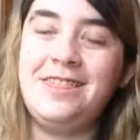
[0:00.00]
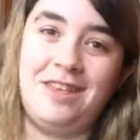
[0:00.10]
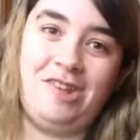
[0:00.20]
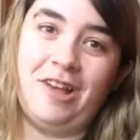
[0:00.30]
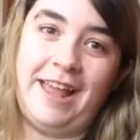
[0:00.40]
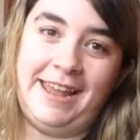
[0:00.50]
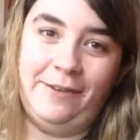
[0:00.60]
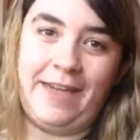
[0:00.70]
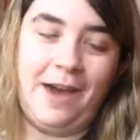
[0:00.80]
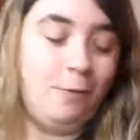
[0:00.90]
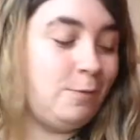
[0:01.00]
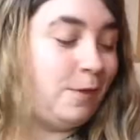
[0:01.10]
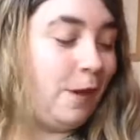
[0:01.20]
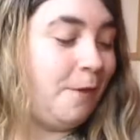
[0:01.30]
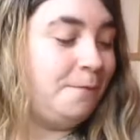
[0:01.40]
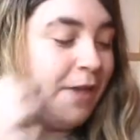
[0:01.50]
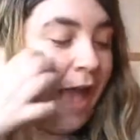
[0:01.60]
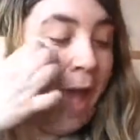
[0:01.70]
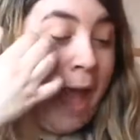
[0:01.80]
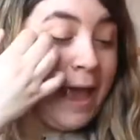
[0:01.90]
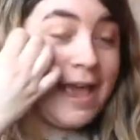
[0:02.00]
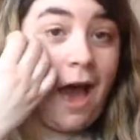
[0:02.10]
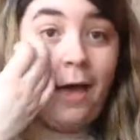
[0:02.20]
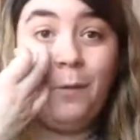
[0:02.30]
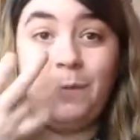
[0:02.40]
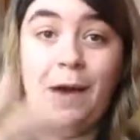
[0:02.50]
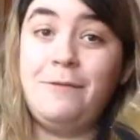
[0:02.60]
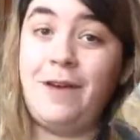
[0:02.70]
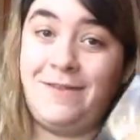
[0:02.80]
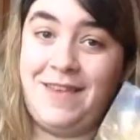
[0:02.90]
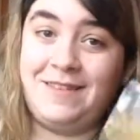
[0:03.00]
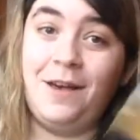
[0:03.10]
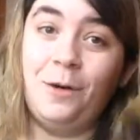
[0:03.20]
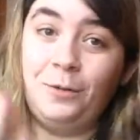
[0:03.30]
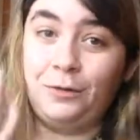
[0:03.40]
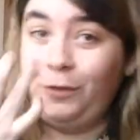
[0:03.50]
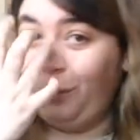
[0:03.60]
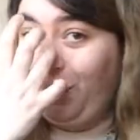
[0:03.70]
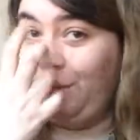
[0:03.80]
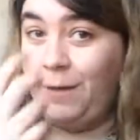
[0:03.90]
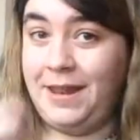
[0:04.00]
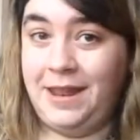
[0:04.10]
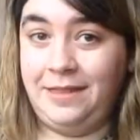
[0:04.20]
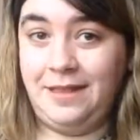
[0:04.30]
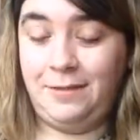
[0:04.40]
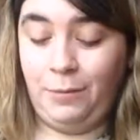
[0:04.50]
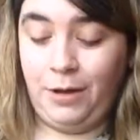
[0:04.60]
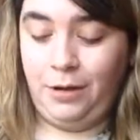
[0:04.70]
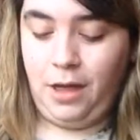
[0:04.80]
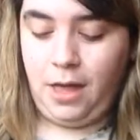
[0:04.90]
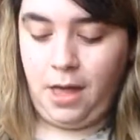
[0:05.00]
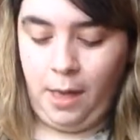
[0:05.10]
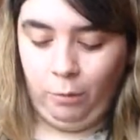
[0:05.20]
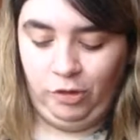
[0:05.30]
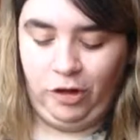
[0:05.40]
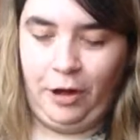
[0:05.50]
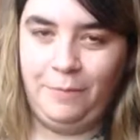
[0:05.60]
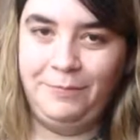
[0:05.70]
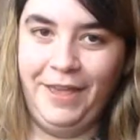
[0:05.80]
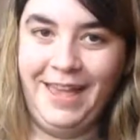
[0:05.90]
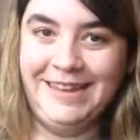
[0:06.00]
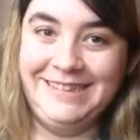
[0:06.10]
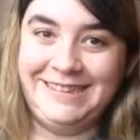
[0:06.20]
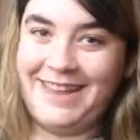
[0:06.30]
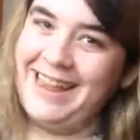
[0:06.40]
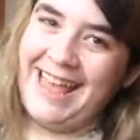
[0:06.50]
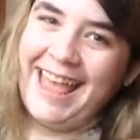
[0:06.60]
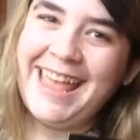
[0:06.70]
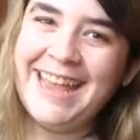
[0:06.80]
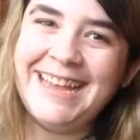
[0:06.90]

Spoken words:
the shy little girl. So yeah, I was about 5 years old of course when this one was shown. So yeah.